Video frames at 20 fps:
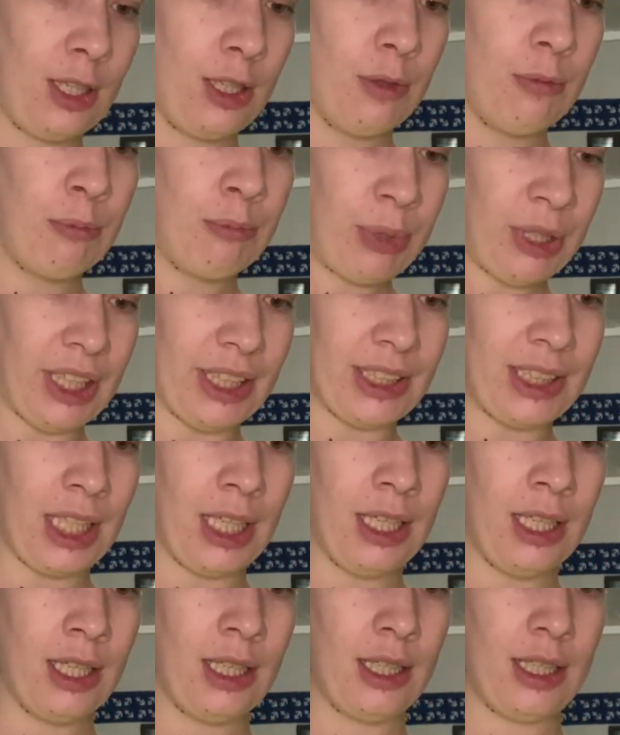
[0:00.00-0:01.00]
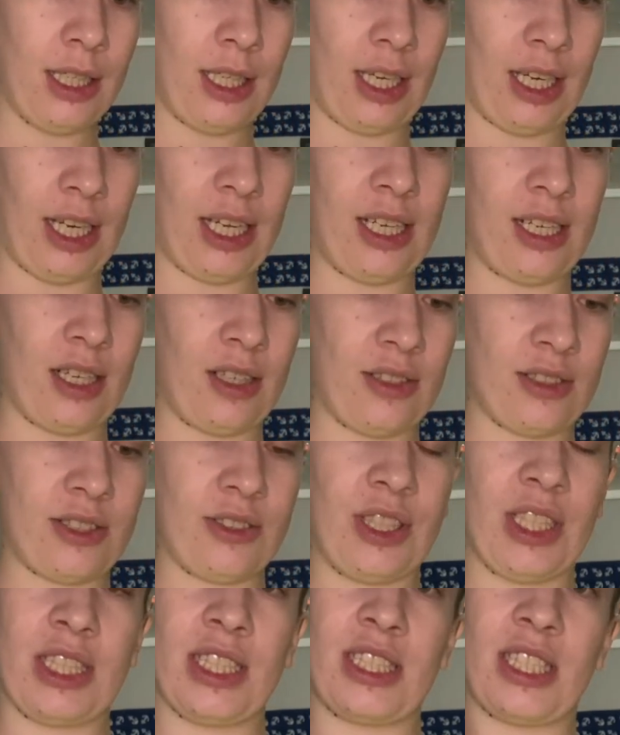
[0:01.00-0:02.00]
But he can also
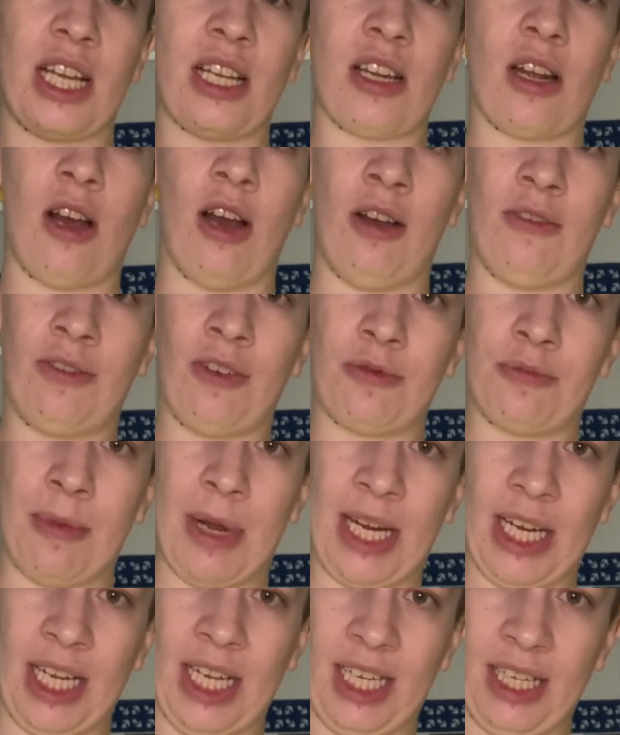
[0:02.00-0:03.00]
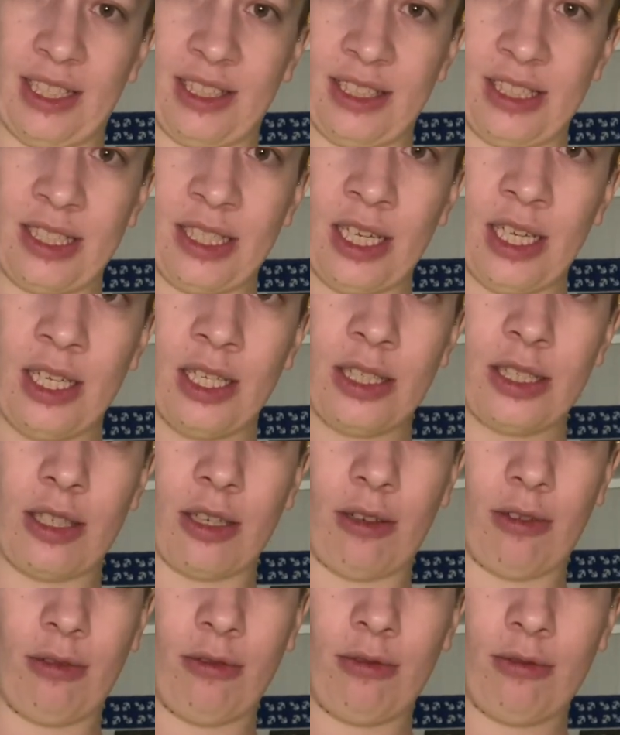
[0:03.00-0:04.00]
get the scent off of my hands,
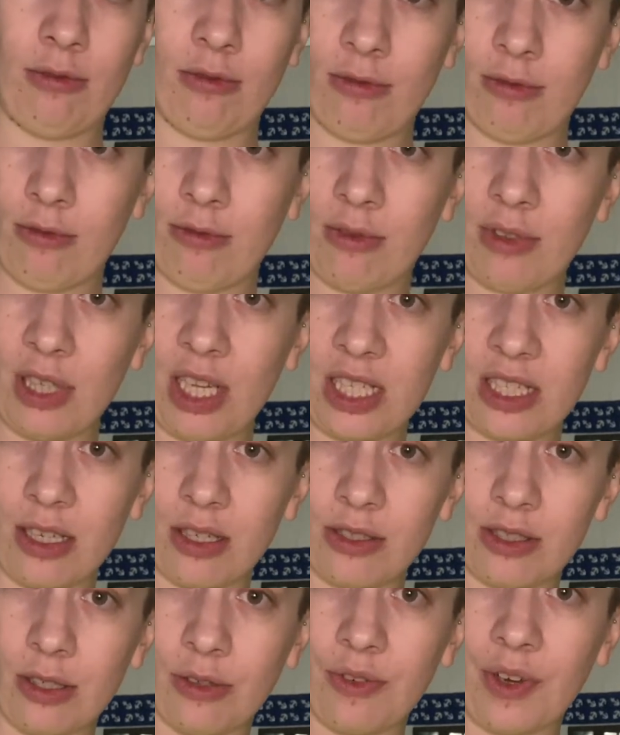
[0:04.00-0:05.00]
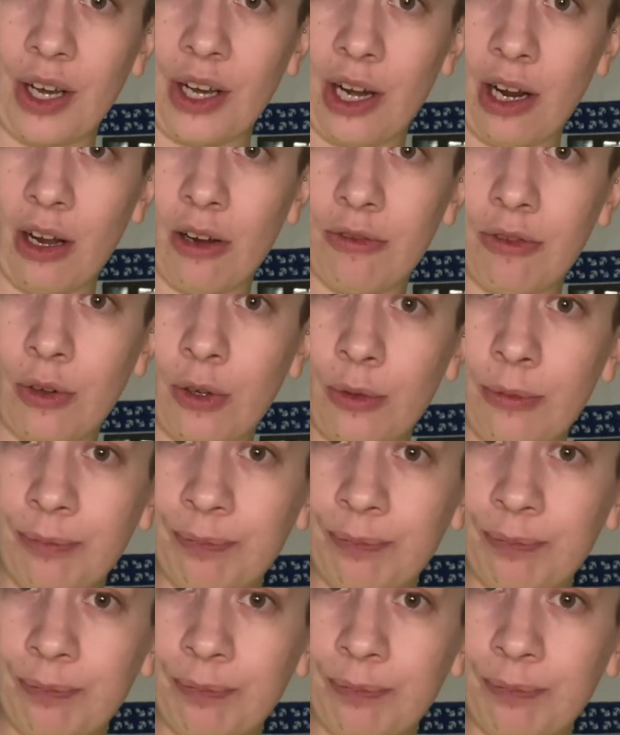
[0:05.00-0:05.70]
so that's also very helpful.